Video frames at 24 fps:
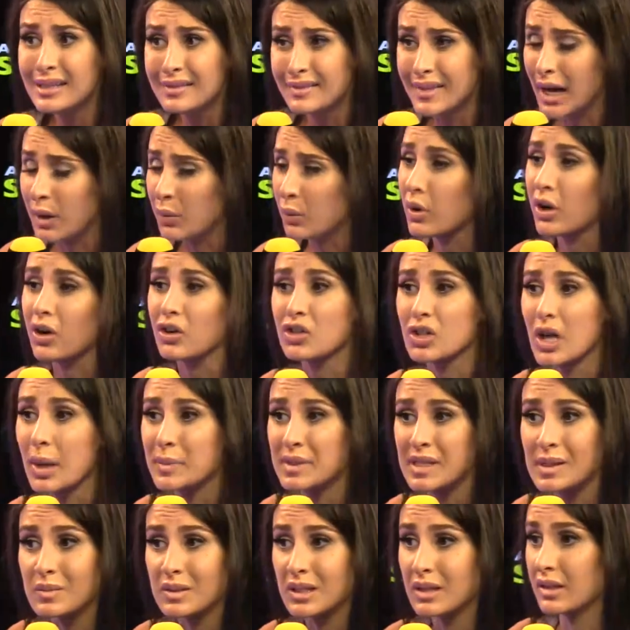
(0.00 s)
that workshop
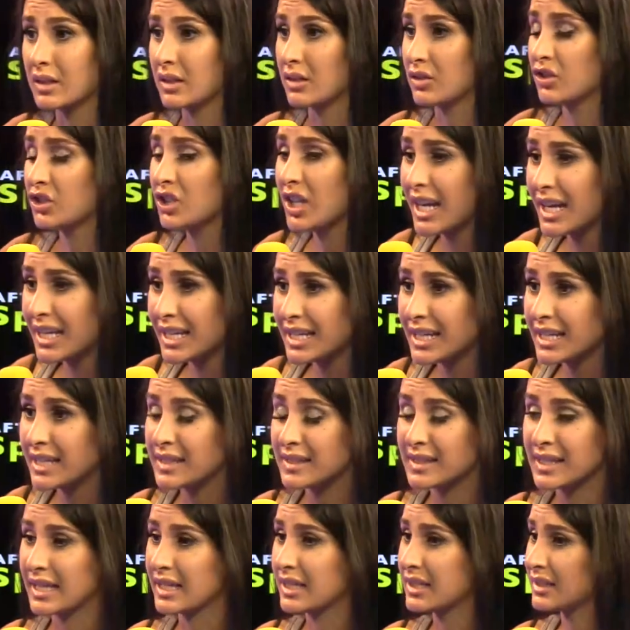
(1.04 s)
seems a little shady and
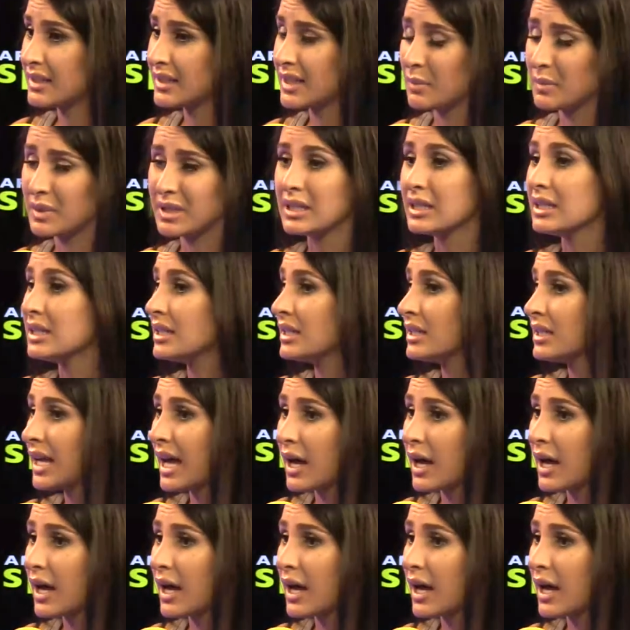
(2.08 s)
it's like somebody